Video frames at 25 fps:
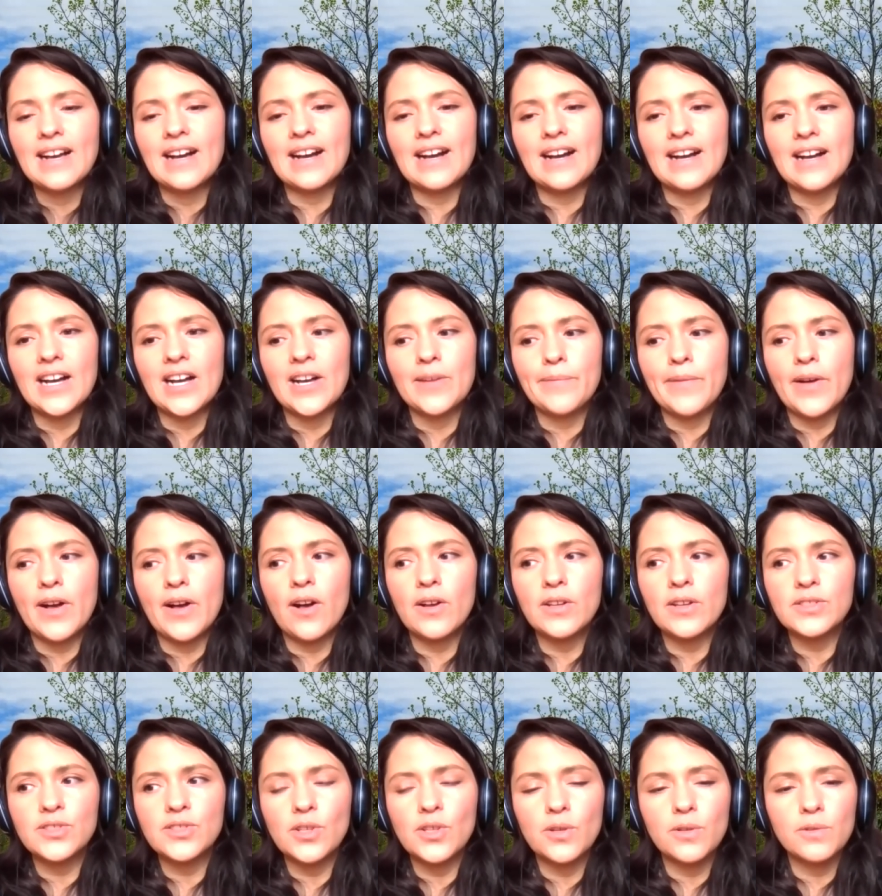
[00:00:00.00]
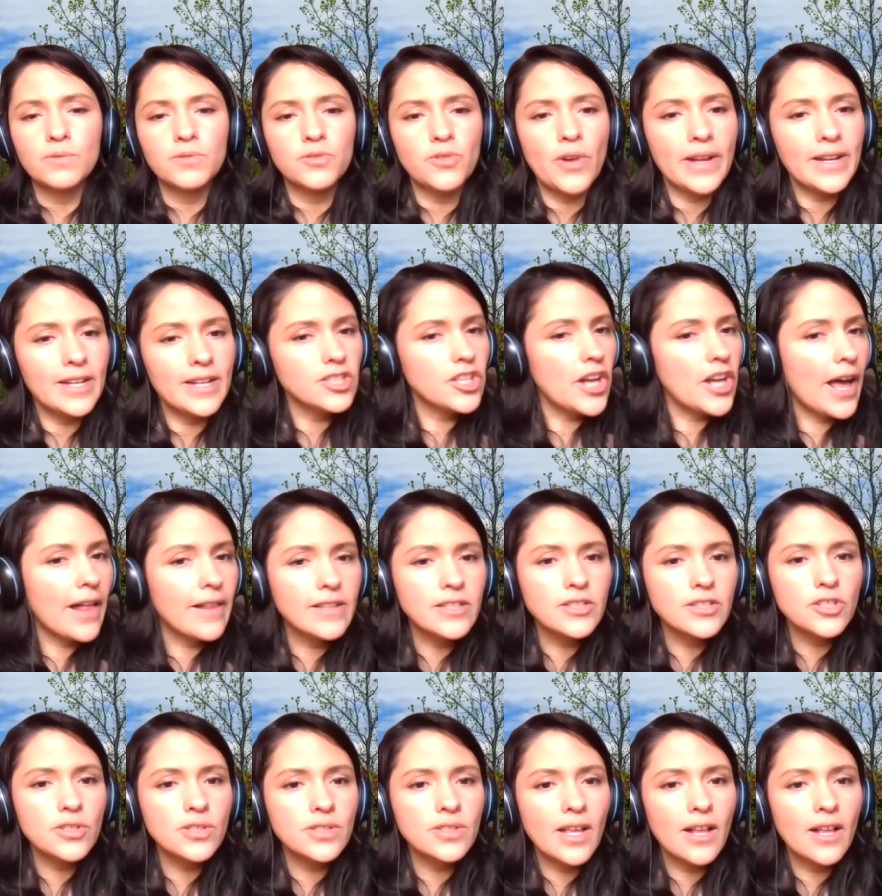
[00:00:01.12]
Um, also, try to challenge
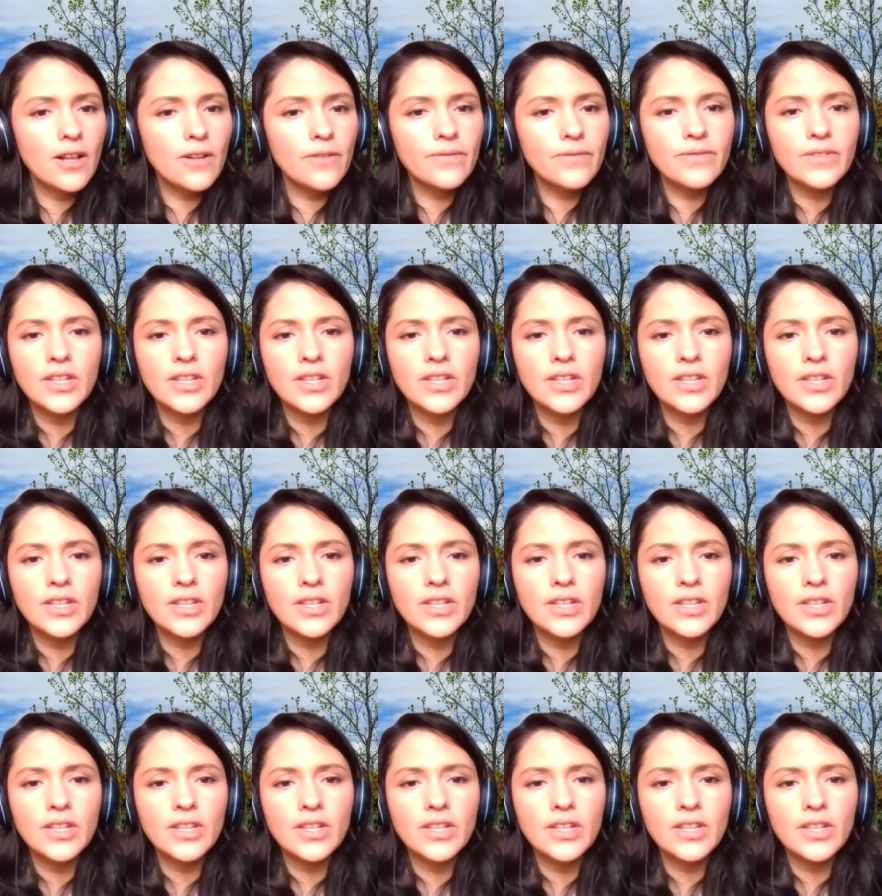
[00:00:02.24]
yourself.